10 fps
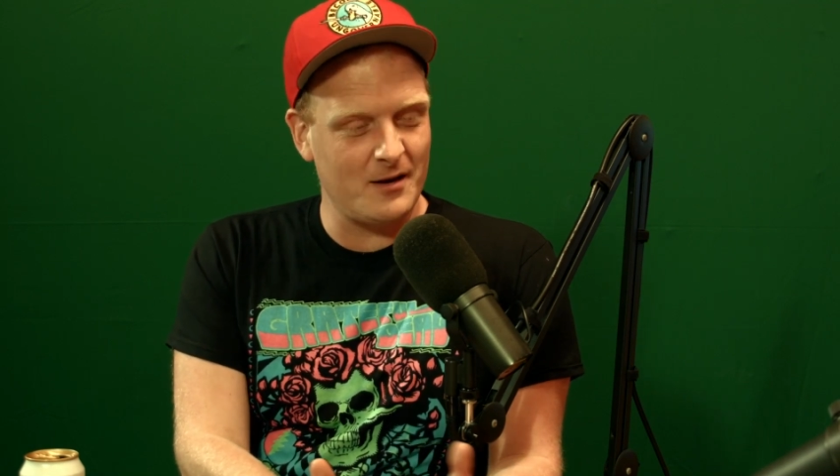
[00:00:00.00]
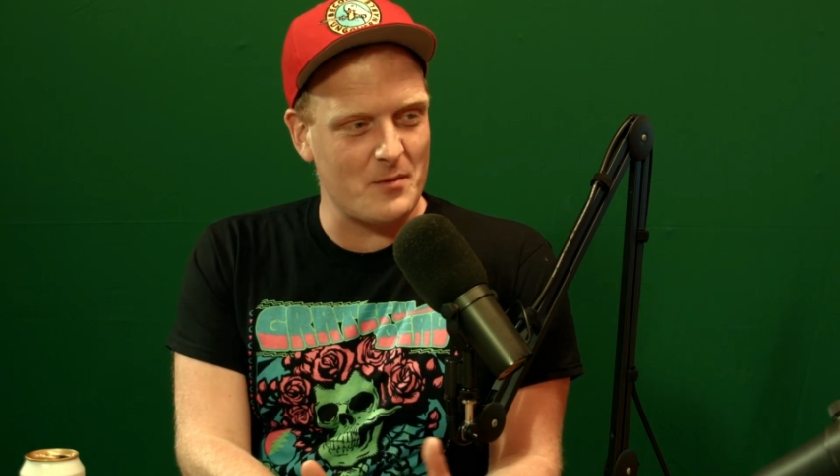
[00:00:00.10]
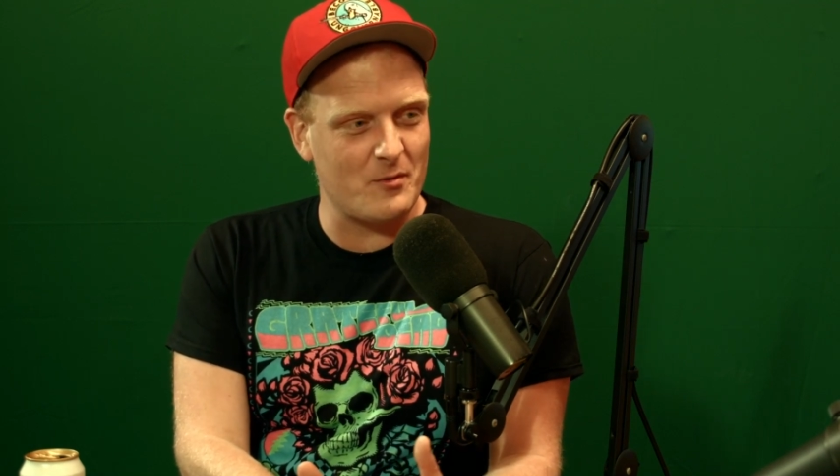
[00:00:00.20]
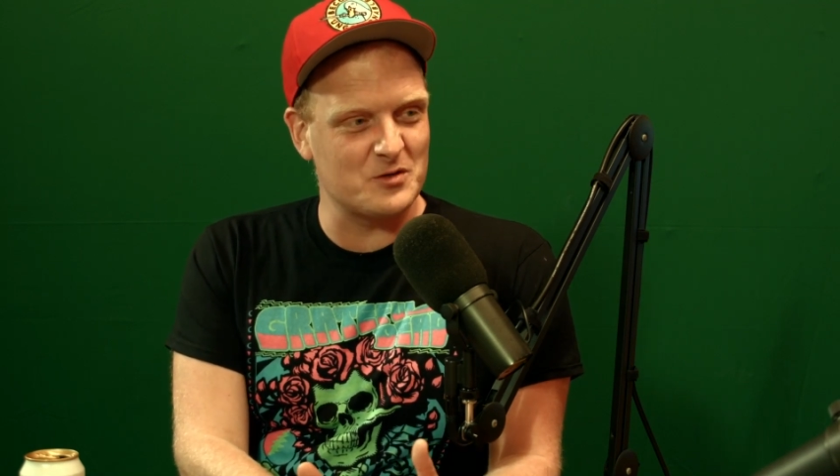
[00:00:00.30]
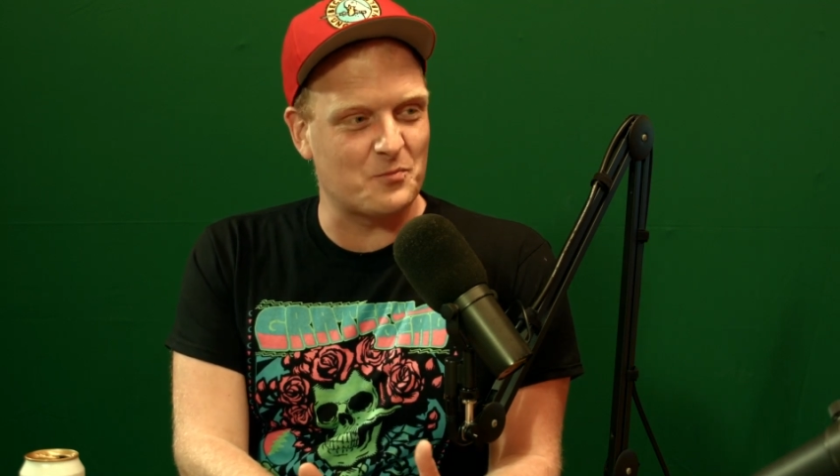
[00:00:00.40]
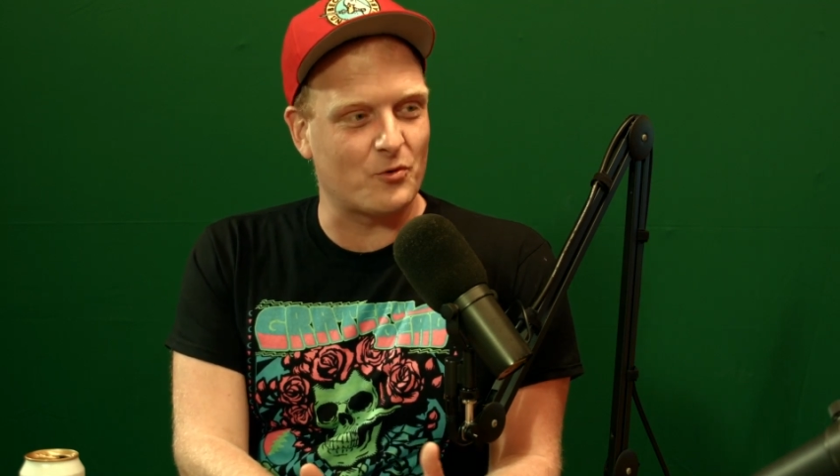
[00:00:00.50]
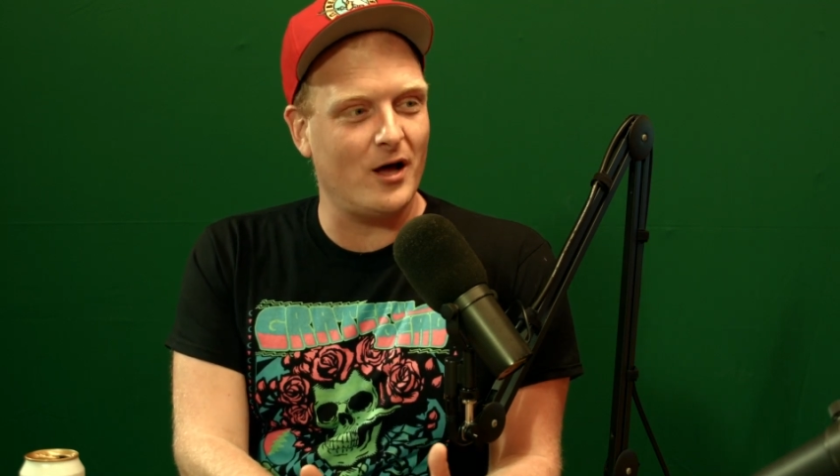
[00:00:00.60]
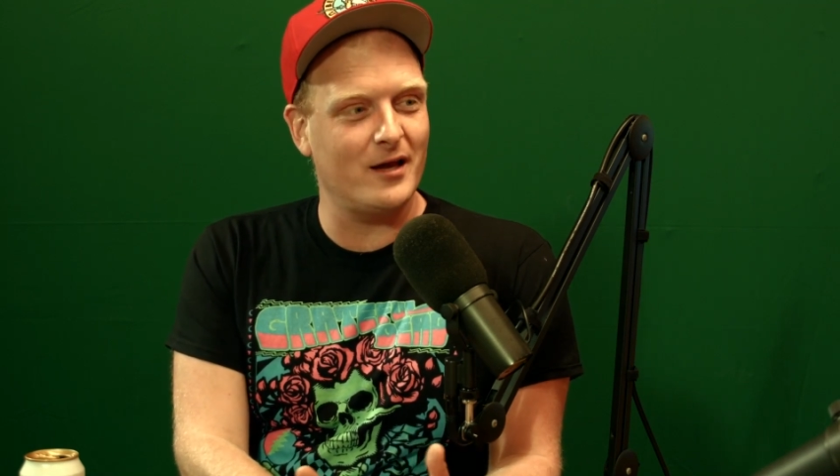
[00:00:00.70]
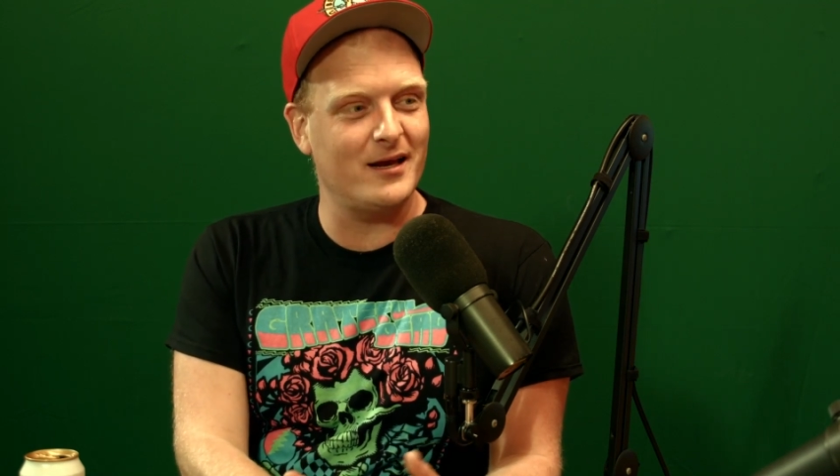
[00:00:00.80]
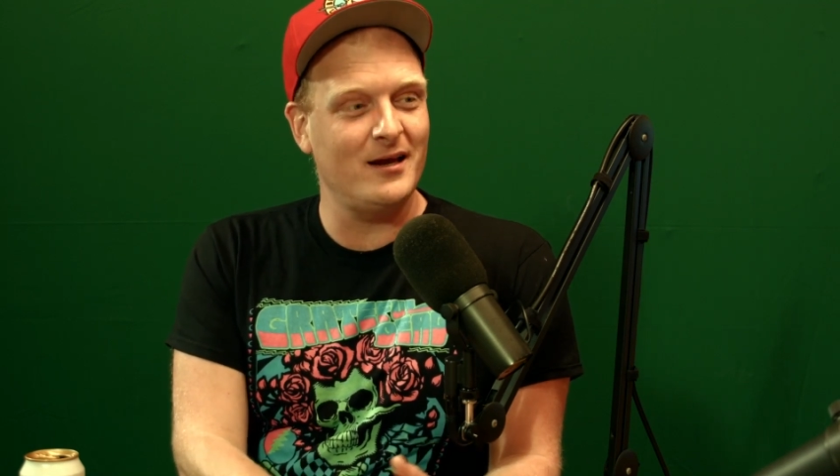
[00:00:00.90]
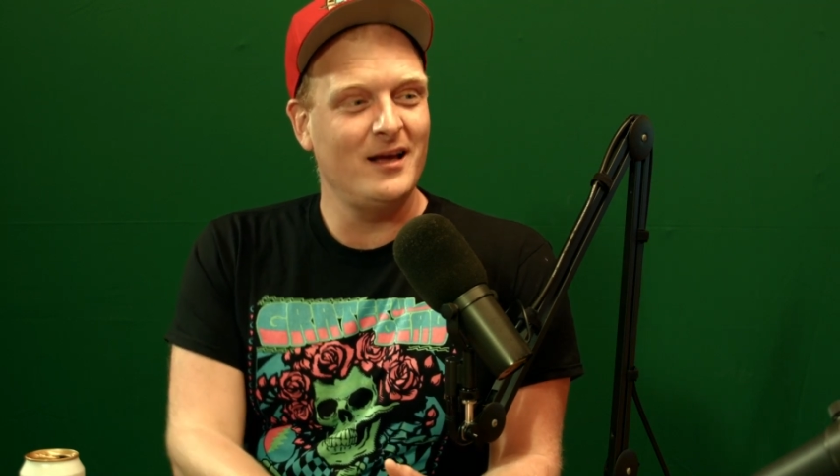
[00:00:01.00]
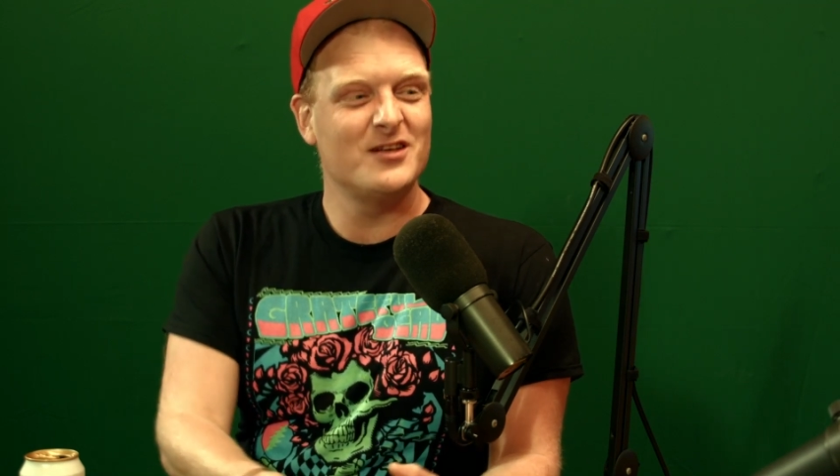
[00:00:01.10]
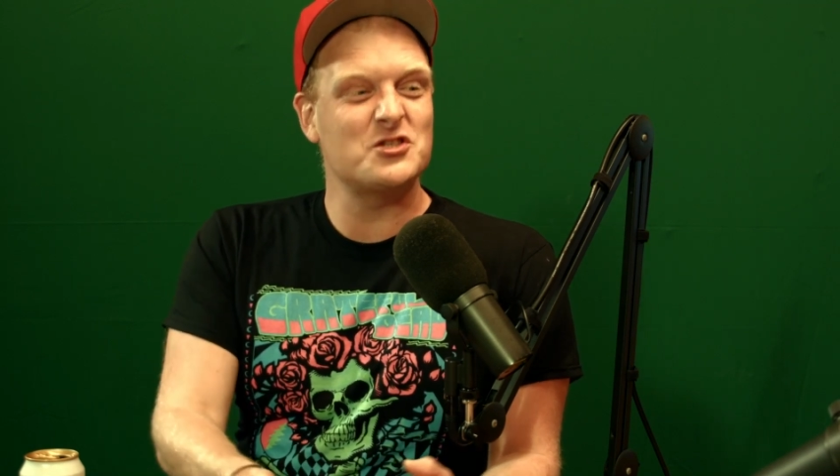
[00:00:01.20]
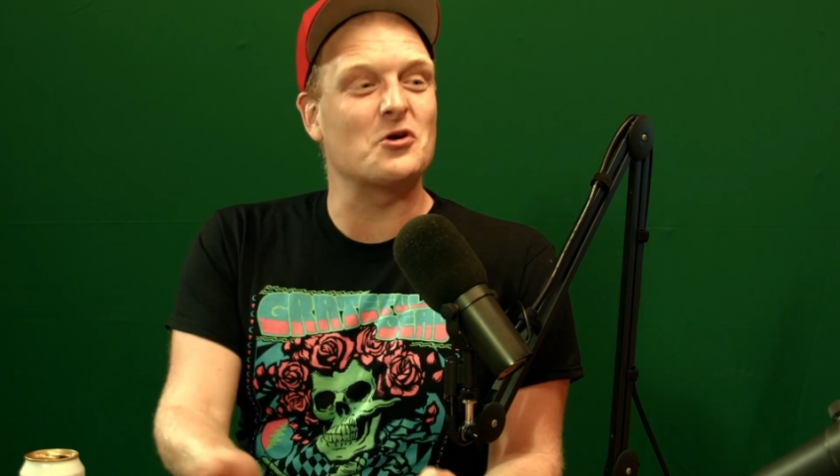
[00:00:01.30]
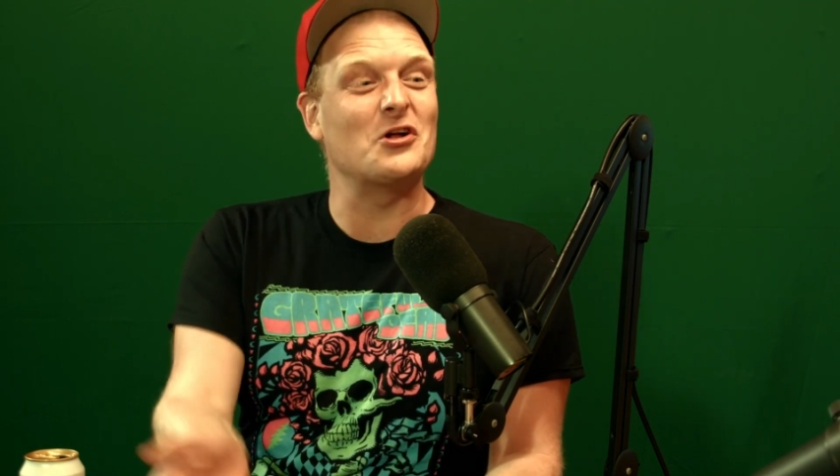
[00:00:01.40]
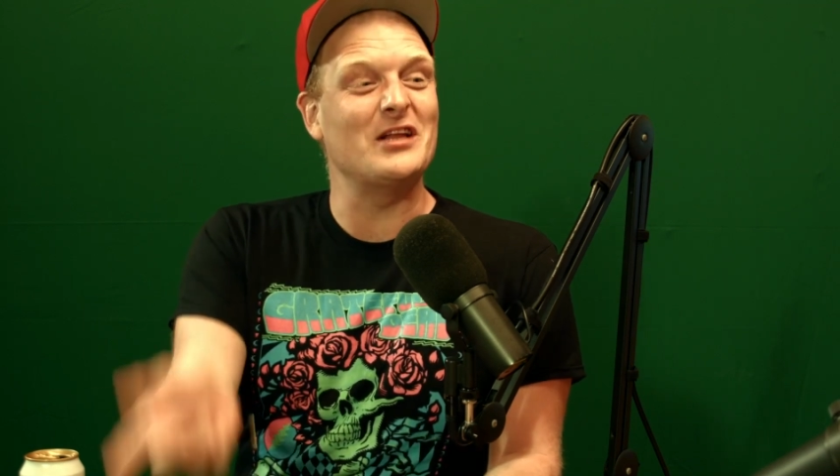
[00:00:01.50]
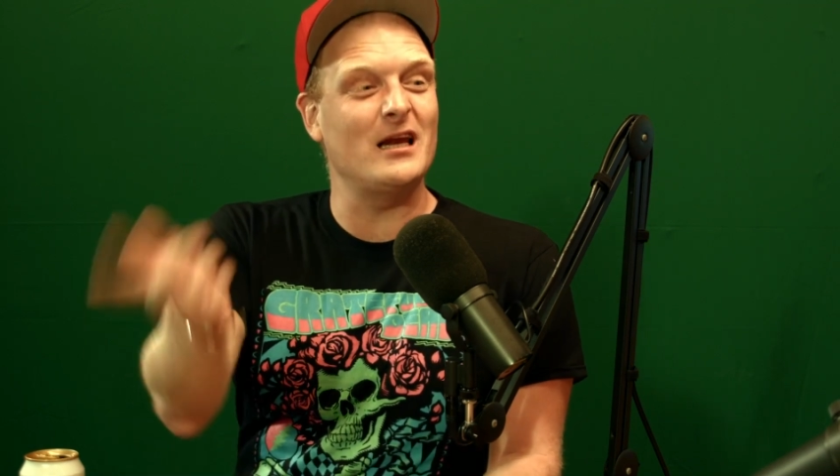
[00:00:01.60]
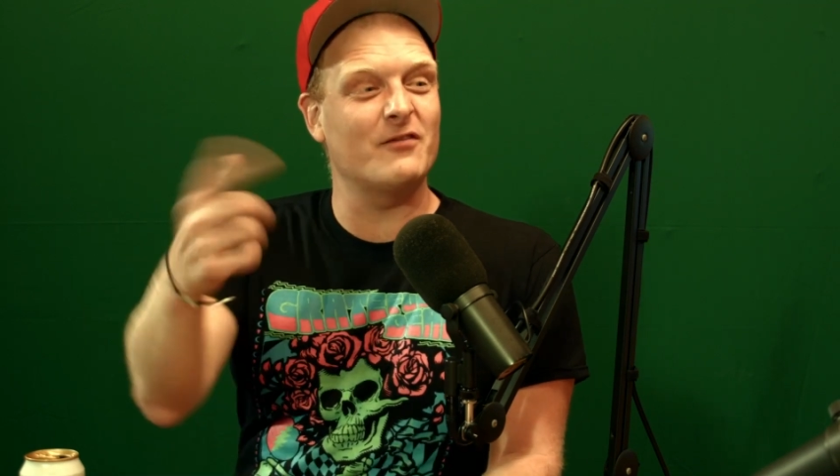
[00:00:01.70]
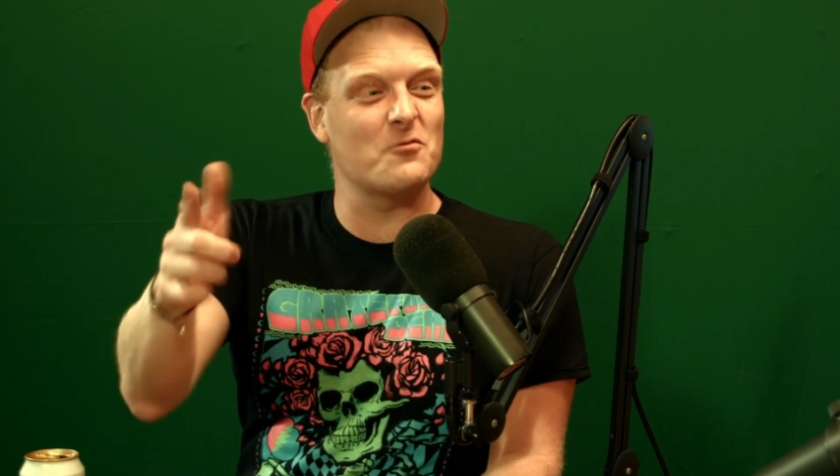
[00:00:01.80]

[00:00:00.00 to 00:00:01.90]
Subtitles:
I remember I was brought in, still cleaning